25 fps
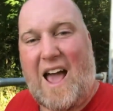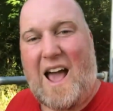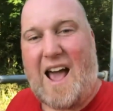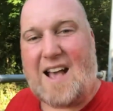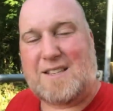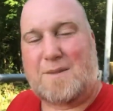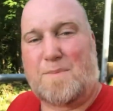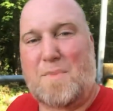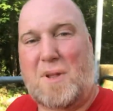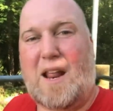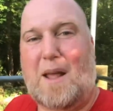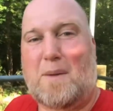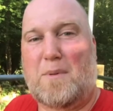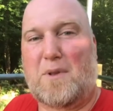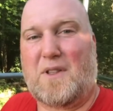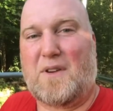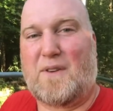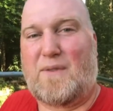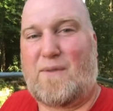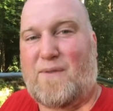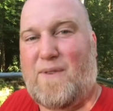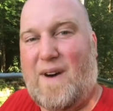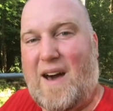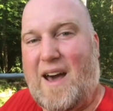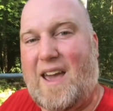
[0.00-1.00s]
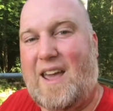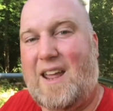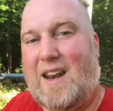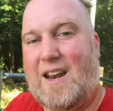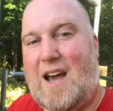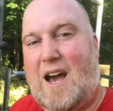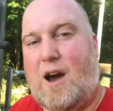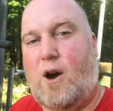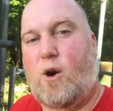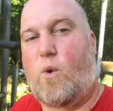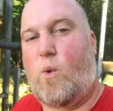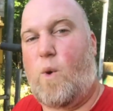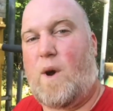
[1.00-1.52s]
hasn't been able to
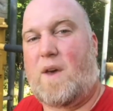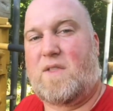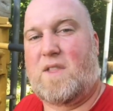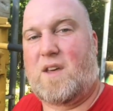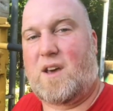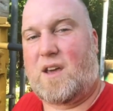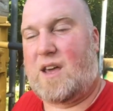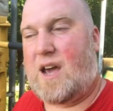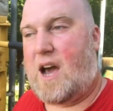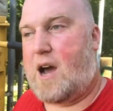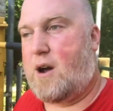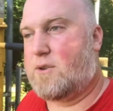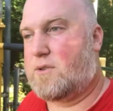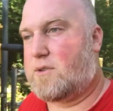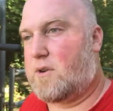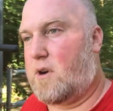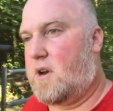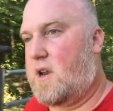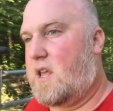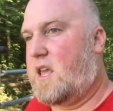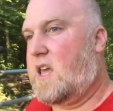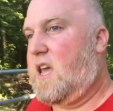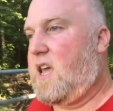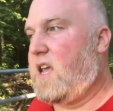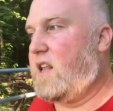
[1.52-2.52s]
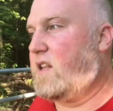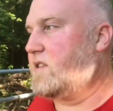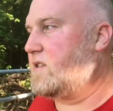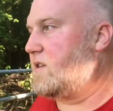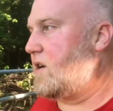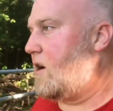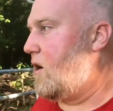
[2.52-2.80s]
find out when the cows are in heat.